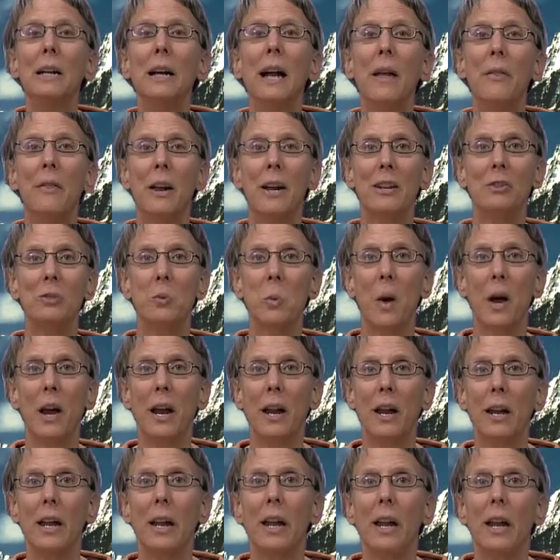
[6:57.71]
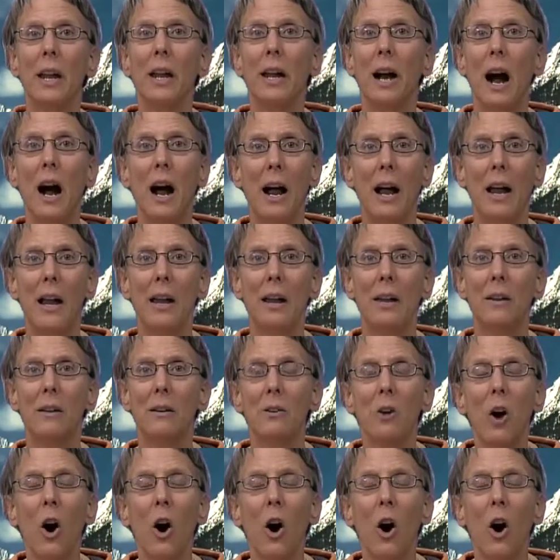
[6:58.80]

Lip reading: and that's why I